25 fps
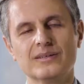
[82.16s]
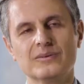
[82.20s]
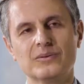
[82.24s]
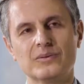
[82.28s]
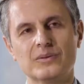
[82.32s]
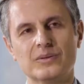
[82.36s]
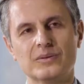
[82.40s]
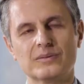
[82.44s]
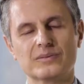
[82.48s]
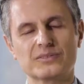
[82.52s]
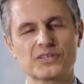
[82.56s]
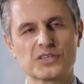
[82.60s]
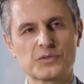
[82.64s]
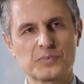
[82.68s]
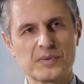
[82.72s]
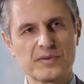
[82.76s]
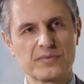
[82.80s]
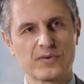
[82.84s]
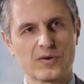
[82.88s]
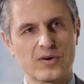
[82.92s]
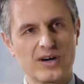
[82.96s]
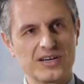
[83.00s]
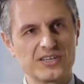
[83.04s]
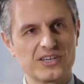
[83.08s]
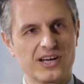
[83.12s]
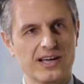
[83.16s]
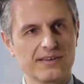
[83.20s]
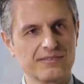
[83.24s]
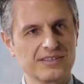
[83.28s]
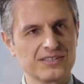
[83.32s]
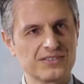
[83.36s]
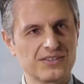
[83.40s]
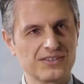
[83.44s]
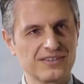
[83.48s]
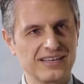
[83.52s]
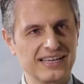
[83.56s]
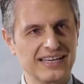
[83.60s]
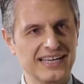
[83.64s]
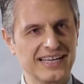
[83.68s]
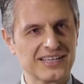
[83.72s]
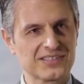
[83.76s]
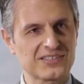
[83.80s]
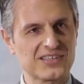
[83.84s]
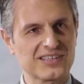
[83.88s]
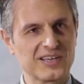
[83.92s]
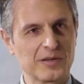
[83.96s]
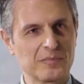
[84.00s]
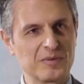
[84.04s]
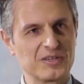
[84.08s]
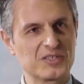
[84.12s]
Well, just before I dive into the
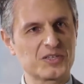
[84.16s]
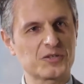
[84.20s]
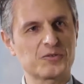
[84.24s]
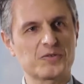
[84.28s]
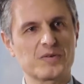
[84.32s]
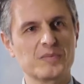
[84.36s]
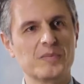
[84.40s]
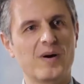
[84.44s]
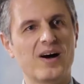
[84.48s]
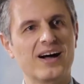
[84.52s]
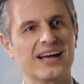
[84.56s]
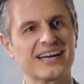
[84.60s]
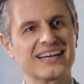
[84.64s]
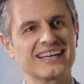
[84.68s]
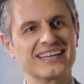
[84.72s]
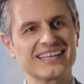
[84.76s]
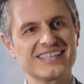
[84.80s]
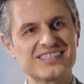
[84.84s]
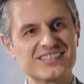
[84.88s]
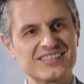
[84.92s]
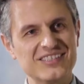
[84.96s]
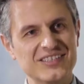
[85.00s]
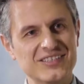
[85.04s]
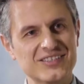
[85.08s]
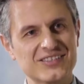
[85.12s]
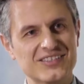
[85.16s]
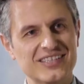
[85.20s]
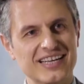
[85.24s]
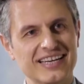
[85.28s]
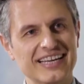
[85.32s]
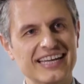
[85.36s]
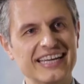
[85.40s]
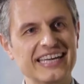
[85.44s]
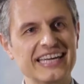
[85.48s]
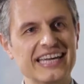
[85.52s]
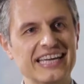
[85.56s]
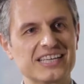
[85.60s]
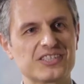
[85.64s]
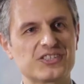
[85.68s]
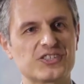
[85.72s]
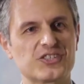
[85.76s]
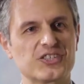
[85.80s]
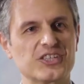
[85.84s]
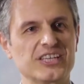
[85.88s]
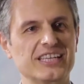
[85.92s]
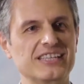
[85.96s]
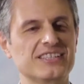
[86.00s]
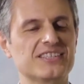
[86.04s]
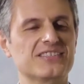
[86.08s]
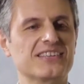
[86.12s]
answer, let me just remind listeners that
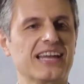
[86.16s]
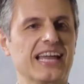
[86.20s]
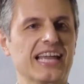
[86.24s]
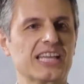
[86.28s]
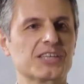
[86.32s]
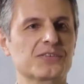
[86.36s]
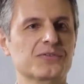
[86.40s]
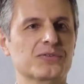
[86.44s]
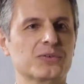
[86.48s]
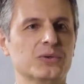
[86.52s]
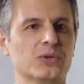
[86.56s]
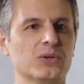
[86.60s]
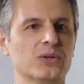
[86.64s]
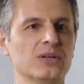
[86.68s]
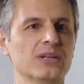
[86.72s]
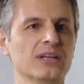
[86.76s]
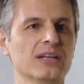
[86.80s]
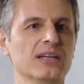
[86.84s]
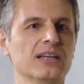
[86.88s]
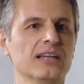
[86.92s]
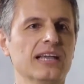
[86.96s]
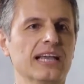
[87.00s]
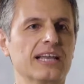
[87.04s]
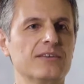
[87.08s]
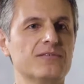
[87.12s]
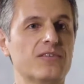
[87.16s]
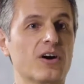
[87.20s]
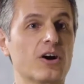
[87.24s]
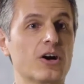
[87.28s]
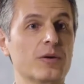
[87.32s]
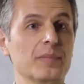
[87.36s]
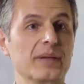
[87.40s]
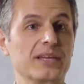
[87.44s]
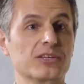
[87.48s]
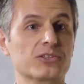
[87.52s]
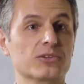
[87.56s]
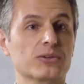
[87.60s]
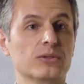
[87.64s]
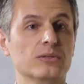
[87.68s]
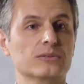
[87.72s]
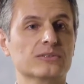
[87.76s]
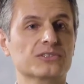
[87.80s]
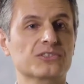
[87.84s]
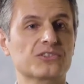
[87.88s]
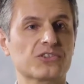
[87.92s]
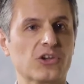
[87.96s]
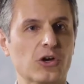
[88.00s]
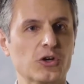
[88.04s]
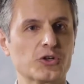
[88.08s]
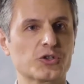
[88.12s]
ESG stands for environmental,
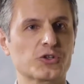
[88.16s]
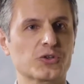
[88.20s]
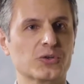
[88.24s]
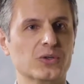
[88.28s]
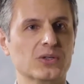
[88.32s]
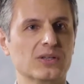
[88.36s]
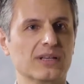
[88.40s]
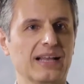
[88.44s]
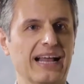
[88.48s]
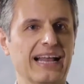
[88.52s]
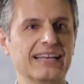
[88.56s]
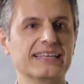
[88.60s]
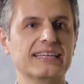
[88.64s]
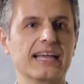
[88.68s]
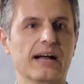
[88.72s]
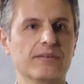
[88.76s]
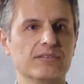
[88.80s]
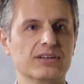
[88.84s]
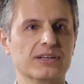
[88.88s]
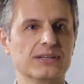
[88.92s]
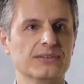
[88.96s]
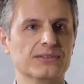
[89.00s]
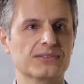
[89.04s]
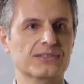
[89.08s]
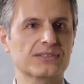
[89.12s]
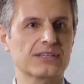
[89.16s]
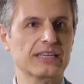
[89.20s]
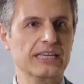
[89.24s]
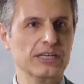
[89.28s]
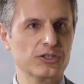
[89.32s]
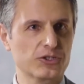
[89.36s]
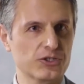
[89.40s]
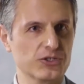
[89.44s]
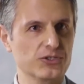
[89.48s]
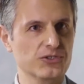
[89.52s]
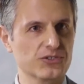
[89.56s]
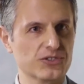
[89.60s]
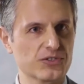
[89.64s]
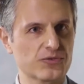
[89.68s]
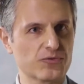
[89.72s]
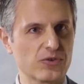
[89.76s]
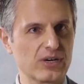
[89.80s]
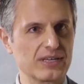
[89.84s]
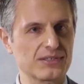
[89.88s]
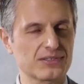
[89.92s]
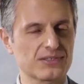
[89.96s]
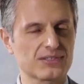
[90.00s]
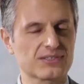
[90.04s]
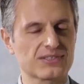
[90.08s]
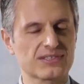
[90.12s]
social and governance issues and
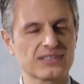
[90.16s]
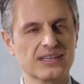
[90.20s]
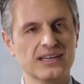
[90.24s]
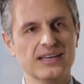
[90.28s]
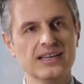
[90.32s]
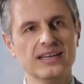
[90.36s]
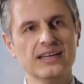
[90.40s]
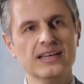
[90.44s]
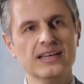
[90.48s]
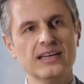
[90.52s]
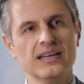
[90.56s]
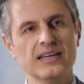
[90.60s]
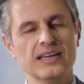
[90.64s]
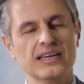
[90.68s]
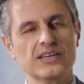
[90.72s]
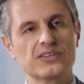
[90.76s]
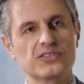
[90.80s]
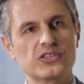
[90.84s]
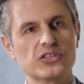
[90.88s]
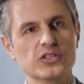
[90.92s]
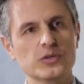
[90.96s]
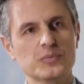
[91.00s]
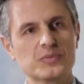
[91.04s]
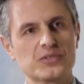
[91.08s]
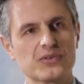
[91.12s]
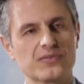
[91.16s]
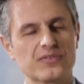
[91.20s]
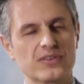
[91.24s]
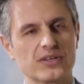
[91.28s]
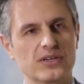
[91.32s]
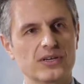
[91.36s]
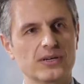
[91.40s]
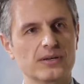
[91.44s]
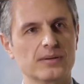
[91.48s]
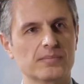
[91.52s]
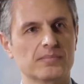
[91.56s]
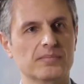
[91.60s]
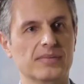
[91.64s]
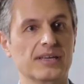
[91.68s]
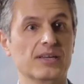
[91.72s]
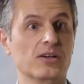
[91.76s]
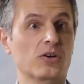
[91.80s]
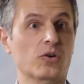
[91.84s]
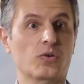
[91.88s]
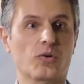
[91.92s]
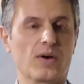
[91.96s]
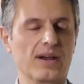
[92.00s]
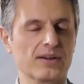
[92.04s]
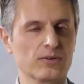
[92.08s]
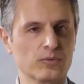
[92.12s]
risks. In terms of the
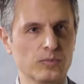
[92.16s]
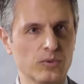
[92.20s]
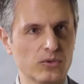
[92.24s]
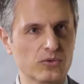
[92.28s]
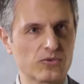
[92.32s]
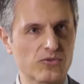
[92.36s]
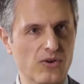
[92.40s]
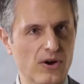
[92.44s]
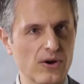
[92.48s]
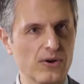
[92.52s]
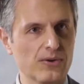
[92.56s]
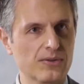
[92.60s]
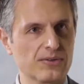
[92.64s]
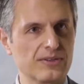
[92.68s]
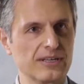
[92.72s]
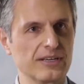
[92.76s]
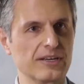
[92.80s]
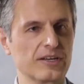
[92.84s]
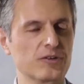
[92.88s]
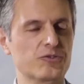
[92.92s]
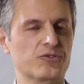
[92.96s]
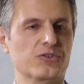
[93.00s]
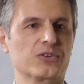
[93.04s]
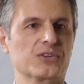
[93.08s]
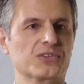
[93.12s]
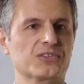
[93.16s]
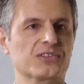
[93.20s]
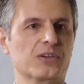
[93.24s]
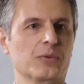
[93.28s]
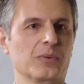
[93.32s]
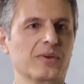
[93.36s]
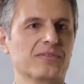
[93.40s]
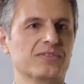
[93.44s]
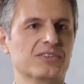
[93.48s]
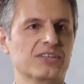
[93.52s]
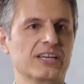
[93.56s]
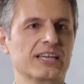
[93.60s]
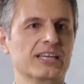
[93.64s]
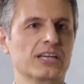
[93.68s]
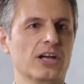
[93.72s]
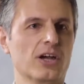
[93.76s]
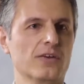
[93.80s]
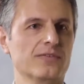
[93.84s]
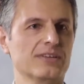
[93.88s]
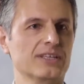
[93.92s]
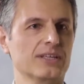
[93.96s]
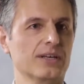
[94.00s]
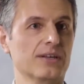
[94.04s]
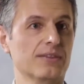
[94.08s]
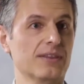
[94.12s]
incredible growth in interest that we've seen
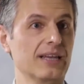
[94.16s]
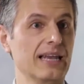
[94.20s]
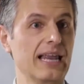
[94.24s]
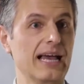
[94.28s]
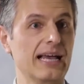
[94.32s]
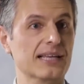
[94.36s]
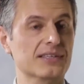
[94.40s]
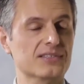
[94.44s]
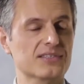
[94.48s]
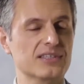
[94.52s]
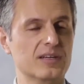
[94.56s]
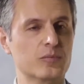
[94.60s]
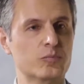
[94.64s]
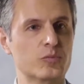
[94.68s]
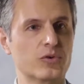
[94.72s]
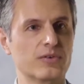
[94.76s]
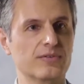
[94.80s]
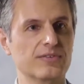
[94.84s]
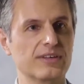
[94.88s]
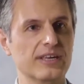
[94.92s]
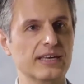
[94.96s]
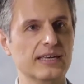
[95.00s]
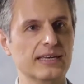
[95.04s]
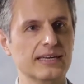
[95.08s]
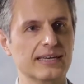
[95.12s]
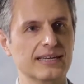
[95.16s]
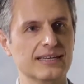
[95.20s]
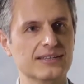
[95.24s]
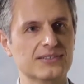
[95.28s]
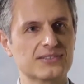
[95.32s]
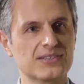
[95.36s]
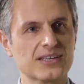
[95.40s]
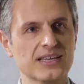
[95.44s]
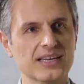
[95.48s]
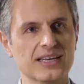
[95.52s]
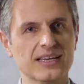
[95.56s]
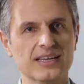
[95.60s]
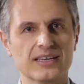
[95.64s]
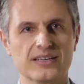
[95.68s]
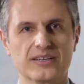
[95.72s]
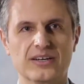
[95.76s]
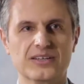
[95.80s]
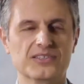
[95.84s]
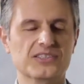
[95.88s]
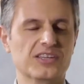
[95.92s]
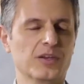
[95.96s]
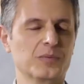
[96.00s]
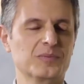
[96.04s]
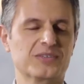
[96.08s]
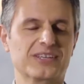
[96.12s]
over the last number of years,
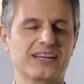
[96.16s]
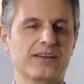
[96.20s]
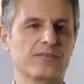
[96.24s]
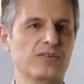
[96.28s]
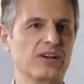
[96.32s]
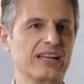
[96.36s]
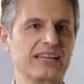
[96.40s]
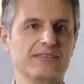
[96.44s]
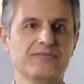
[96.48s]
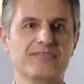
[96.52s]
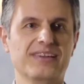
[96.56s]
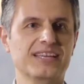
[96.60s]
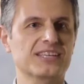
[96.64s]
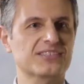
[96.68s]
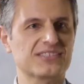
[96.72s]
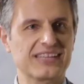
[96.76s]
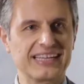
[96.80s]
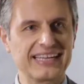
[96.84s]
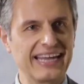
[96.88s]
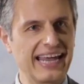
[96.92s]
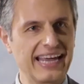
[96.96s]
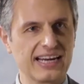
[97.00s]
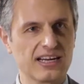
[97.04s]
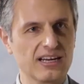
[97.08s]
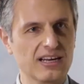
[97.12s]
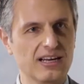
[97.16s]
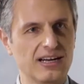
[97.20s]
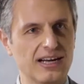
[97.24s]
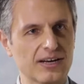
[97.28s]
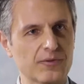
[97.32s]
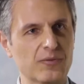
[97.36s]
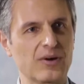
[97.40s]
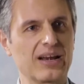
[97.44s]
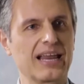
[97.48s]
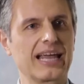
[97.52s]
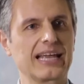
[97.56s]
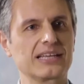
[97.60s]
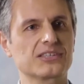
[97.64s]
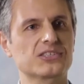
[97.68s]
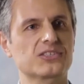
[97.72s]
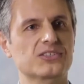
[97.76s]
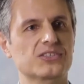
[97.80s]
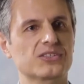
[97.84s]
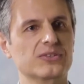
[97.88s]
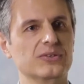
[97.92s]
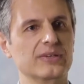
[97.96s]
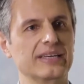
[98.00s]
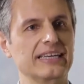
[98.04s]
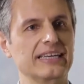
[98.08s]
it seems that every investing headline relates to